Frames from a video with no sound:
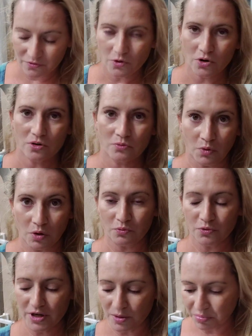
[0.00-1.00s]
for
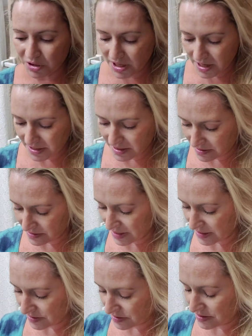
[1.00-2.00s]
reapplying, and
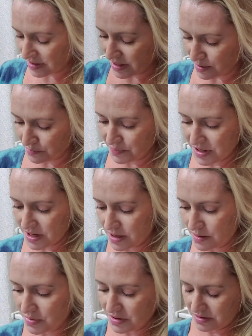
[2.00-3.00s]
that is the
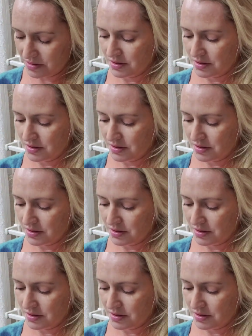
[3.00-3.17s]
Abib